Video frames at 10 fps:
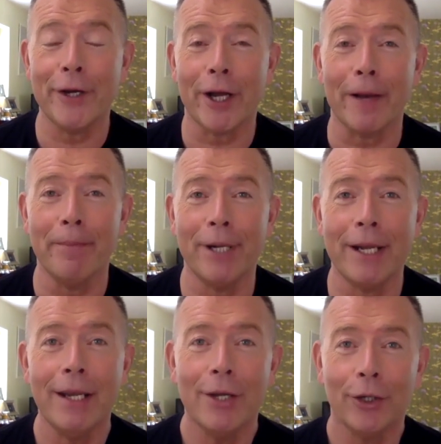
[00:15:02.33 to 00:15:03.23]

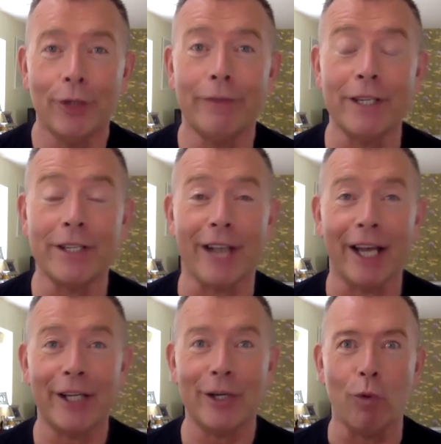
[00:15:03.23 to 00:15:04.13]
company, you've
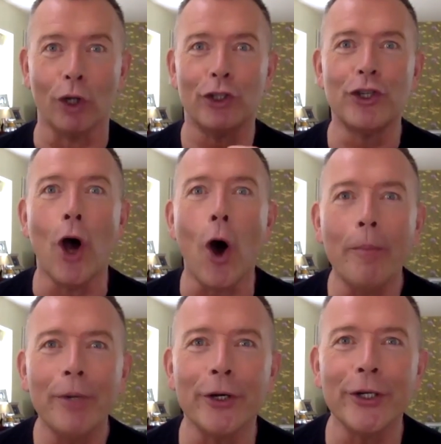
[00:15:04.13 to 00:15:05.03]
decided what
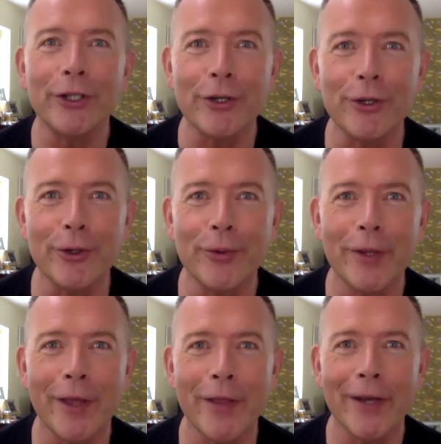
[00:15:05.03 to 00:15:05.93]
job you're going to do
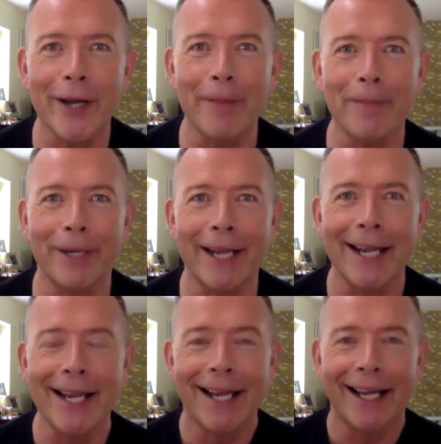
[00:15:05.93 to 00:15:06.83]
within the company,
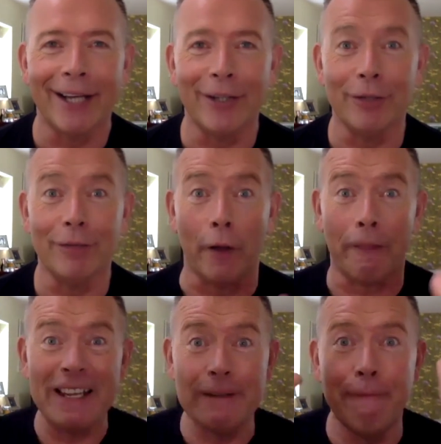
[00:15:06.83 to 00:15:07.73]
and you've got
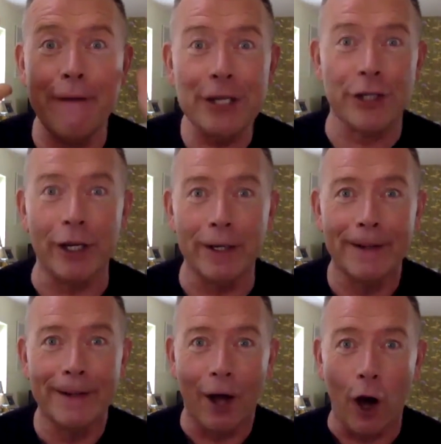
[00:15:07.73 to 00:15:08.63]
this vision
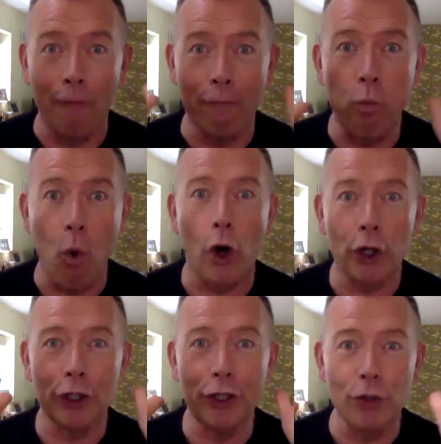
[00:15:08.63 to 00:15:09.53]
of what
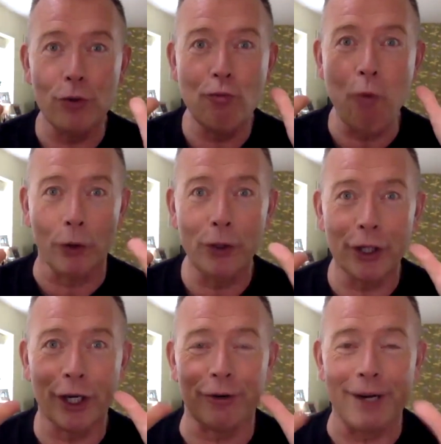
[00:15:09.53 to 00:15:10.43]
you want
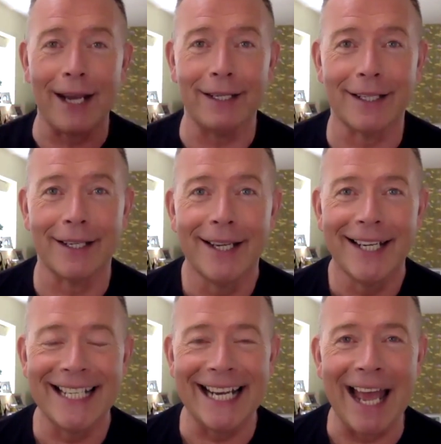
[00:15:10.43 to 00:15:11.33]
to create
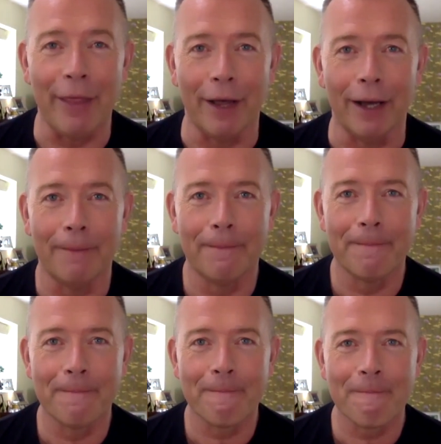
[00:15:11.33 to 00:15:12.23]
together.
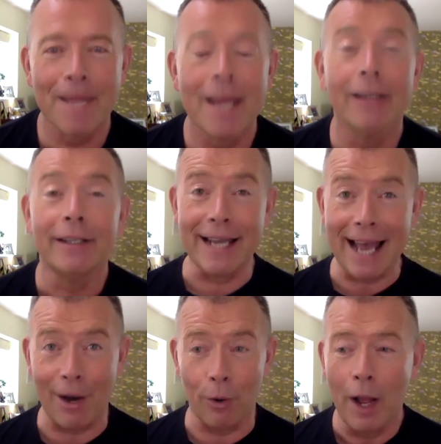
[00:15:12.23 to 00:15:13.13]

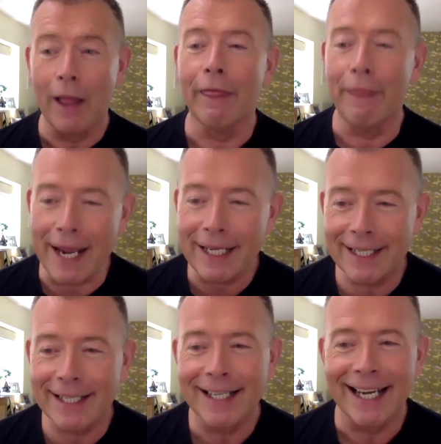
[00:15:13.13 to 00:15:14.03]
Now,
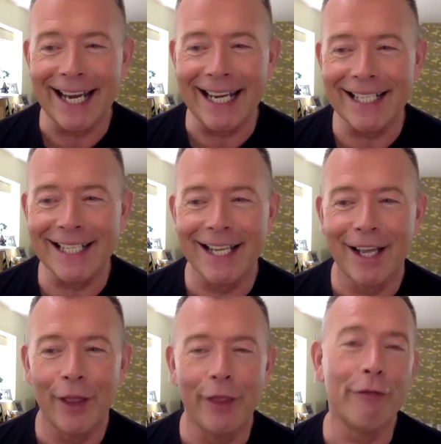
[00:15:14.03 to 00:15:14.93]
this is
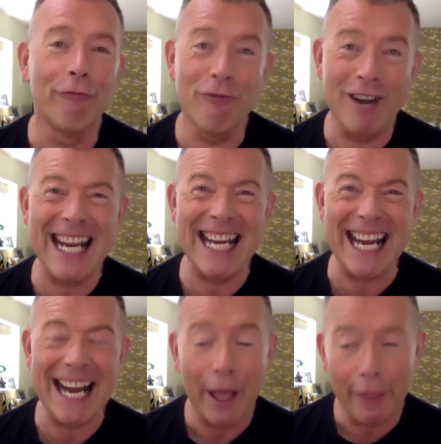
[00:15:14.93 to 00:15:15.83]

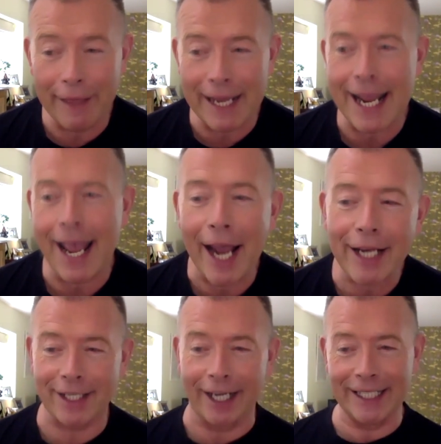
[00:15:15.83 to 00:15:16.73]
really the
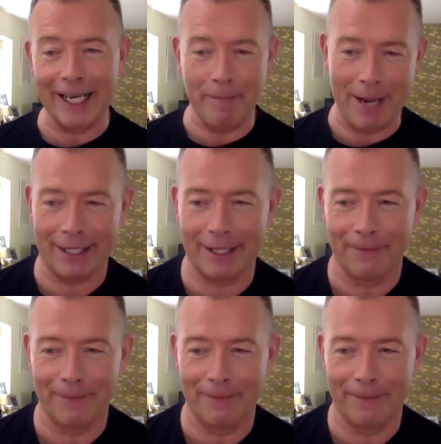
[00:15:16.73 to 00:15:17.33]
exciting bit.